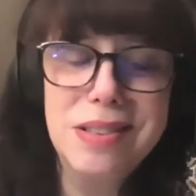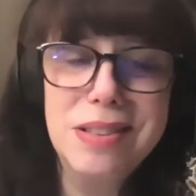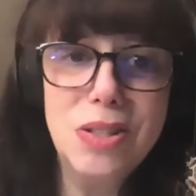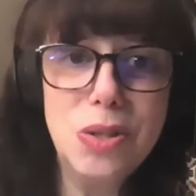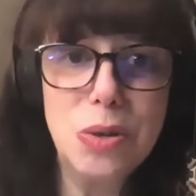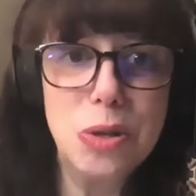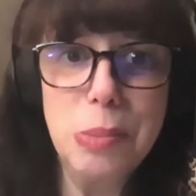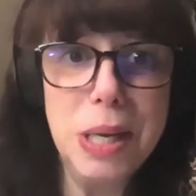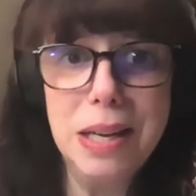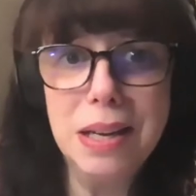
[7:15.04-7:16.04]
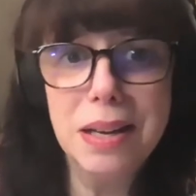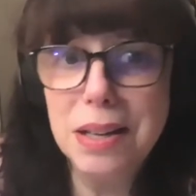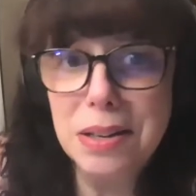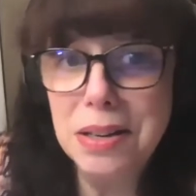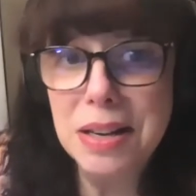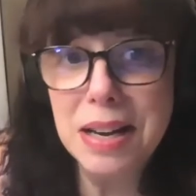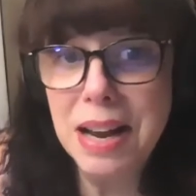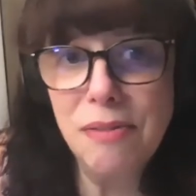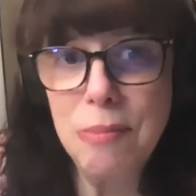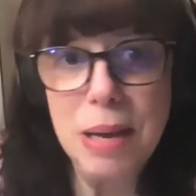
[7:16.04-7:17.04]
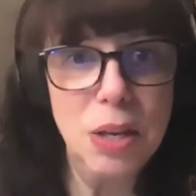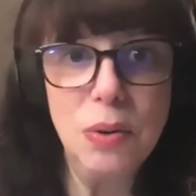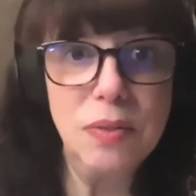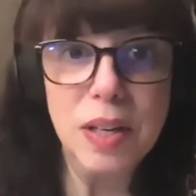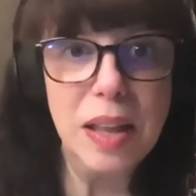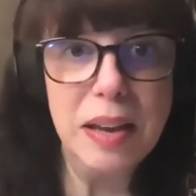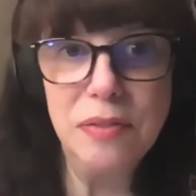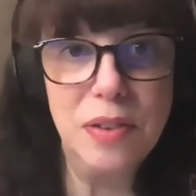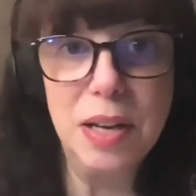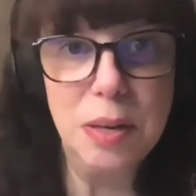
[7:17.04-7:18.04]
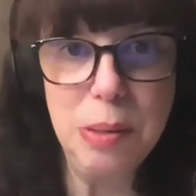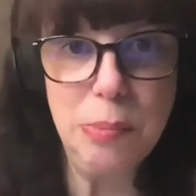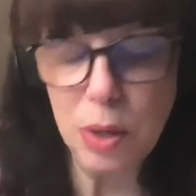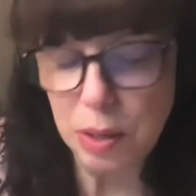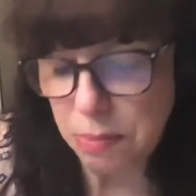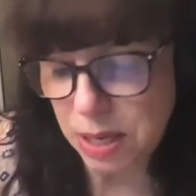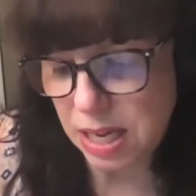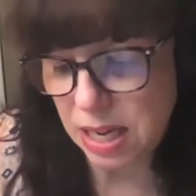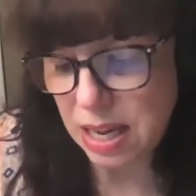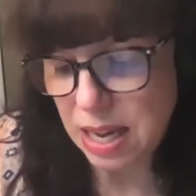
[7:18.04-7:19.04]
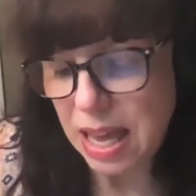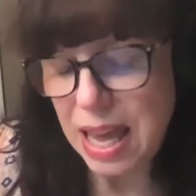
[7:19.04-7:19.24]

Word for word: social media and never met you in real life kind of people can be.